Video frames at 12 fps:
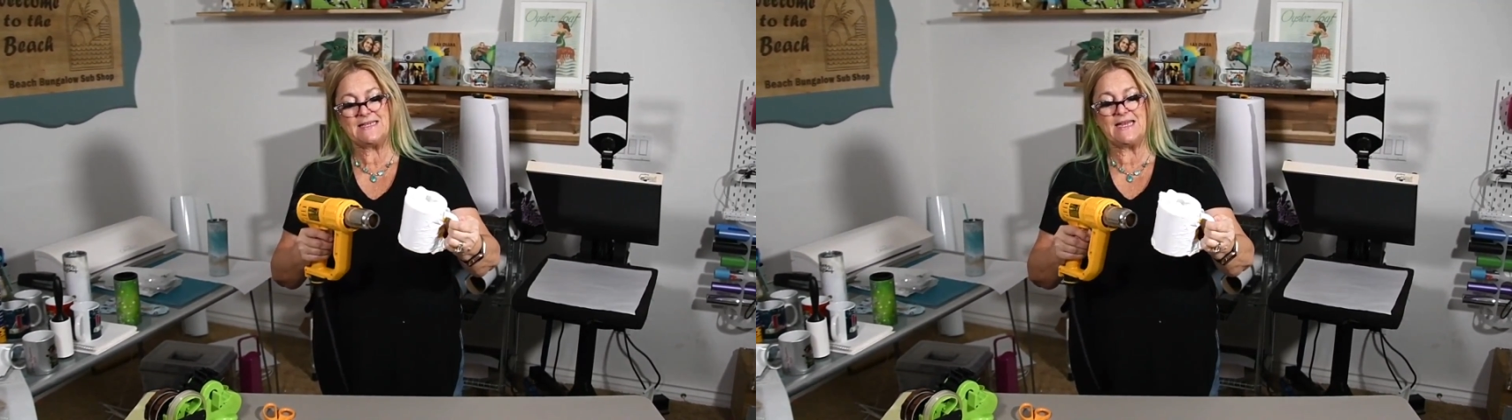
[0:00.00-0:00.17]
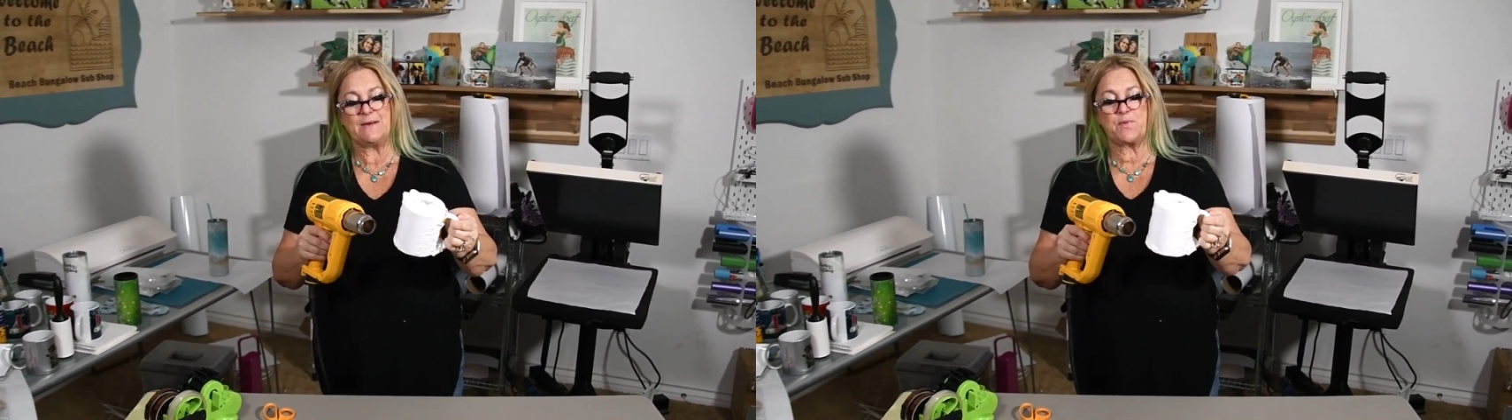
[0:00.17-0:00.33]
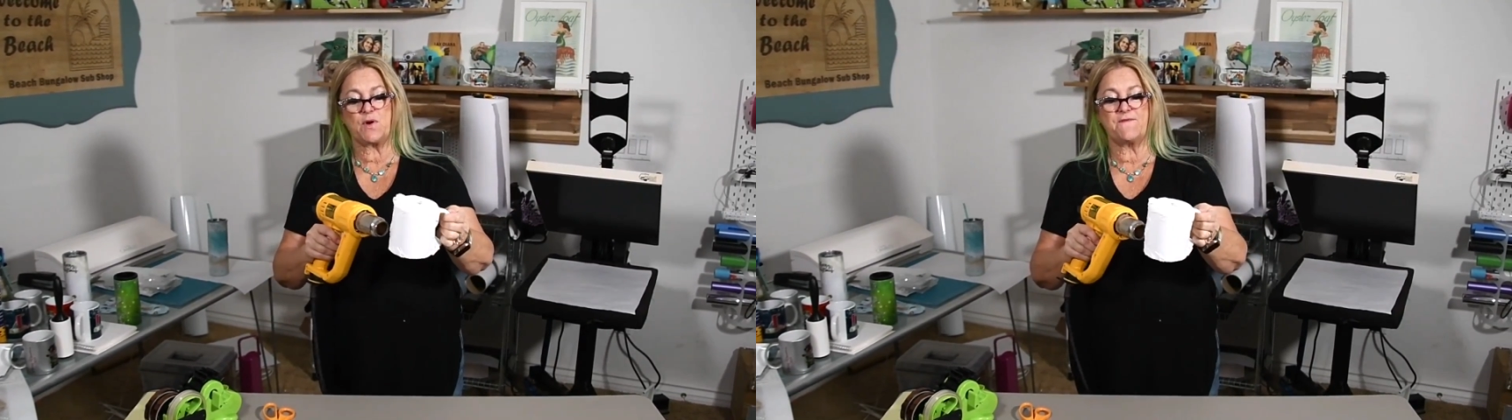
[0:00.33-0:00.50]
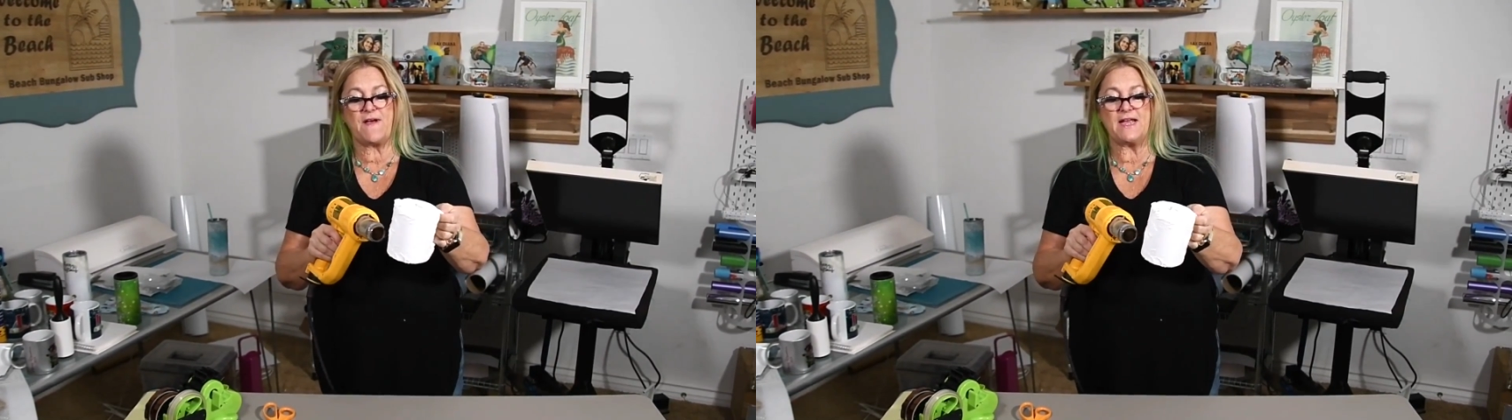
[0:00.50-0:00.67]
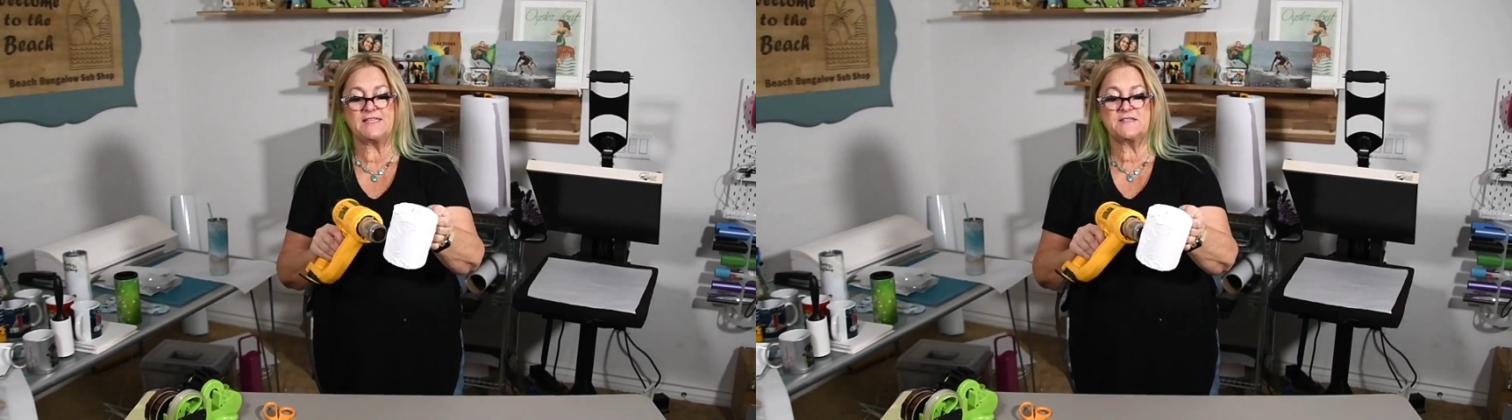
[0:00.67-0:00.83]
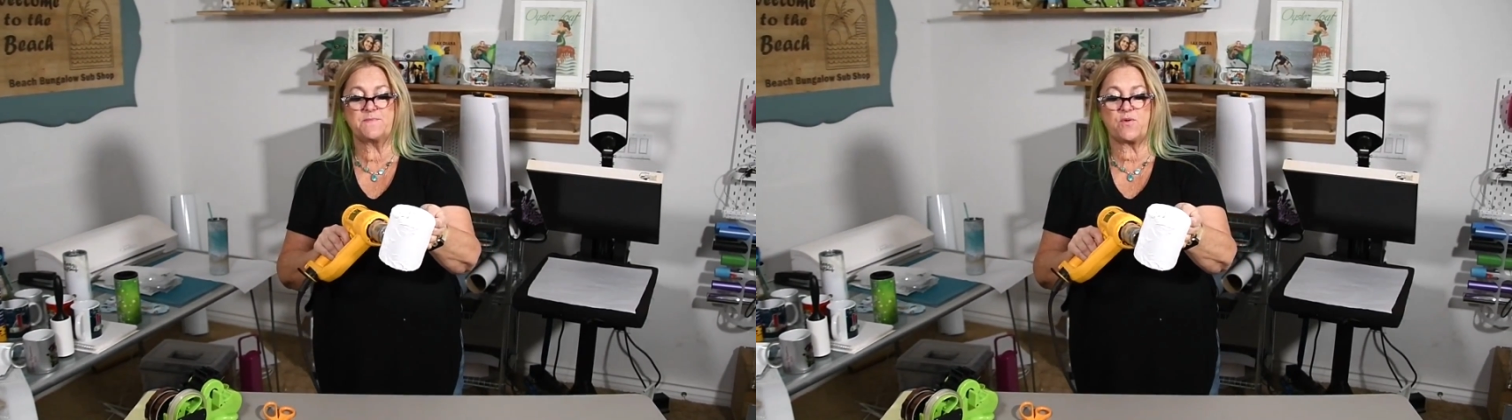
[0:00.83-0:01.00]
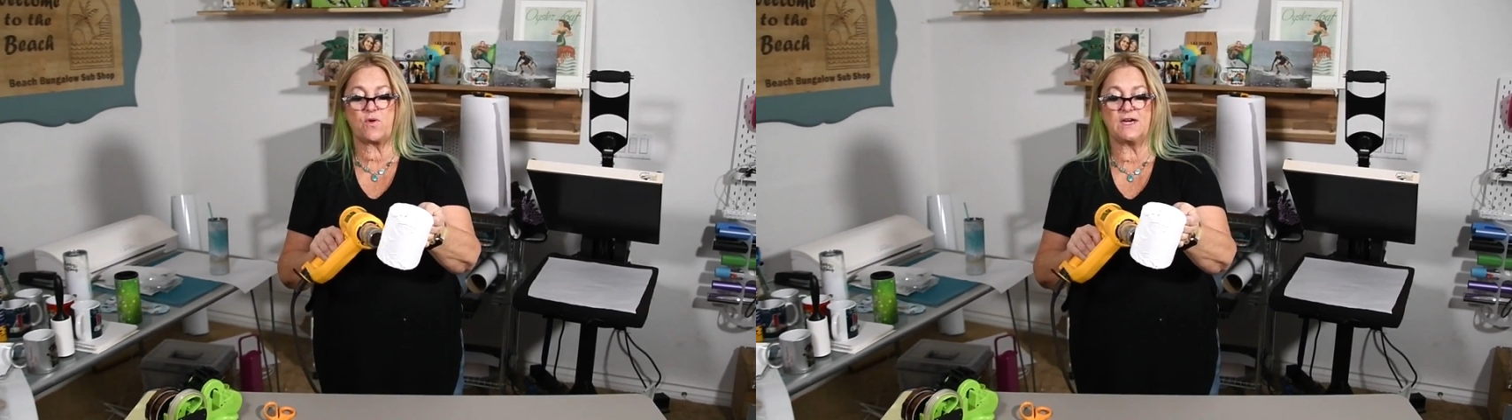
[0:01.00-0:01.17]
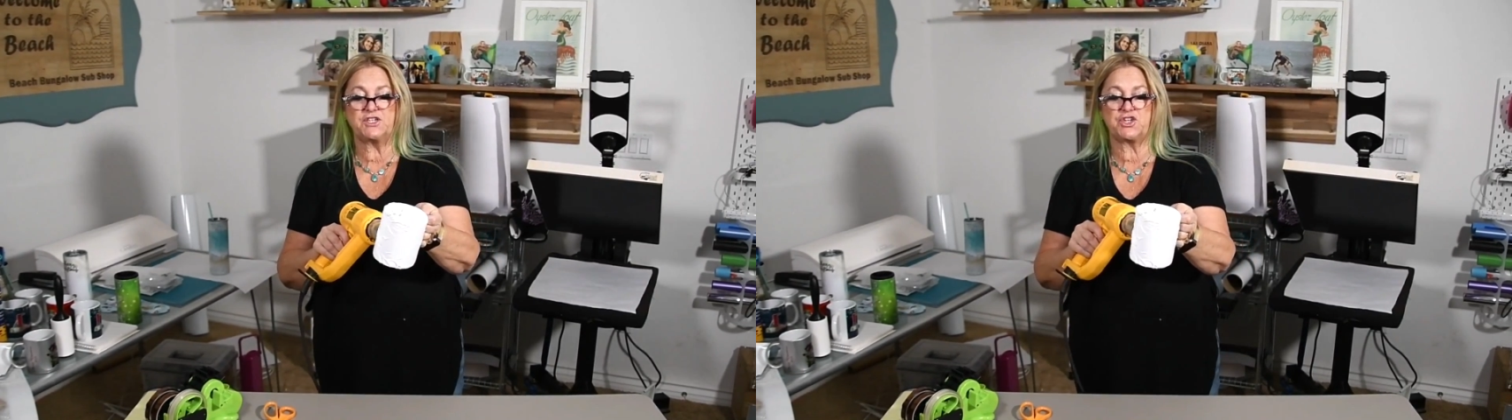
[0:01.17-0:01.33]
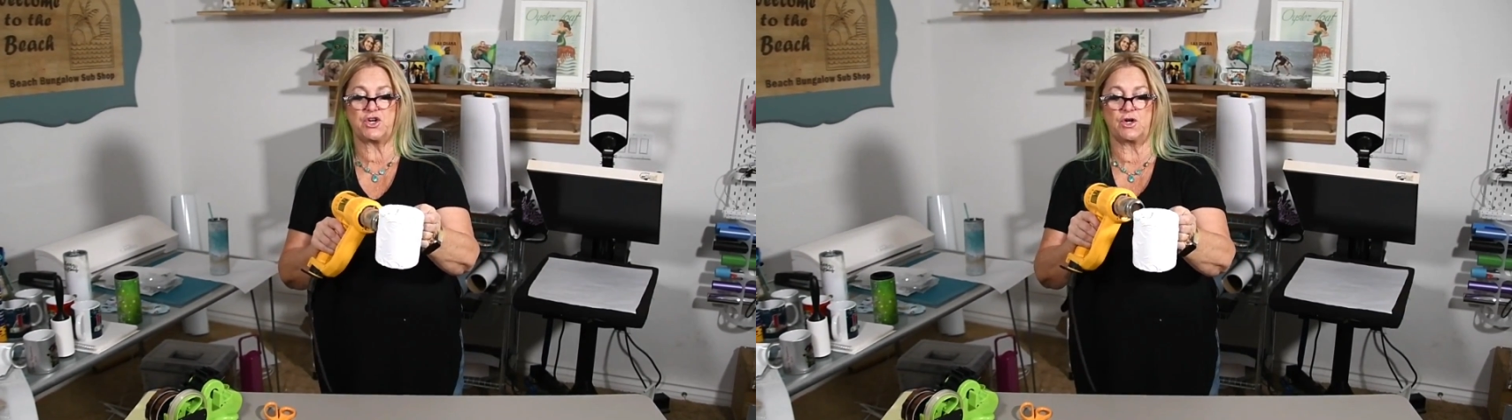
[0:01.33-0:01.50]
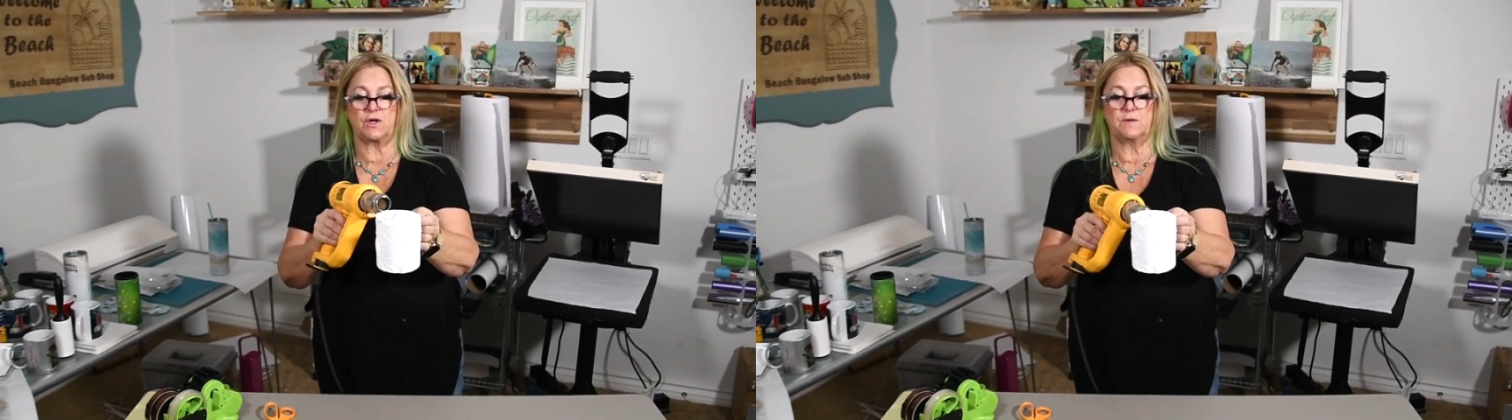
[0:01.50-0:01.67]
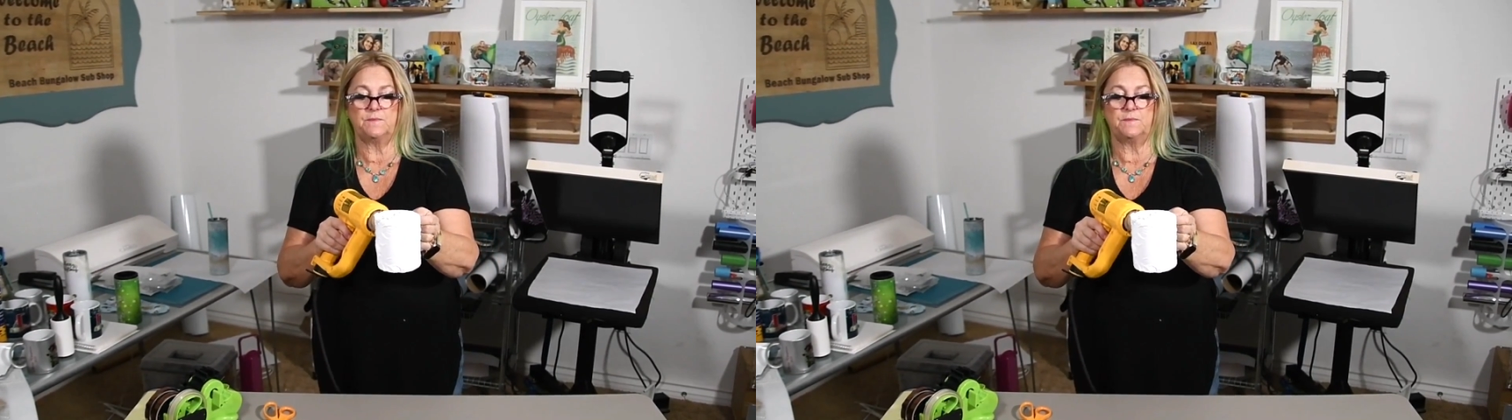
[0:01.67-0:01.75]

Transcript: it provides pressure,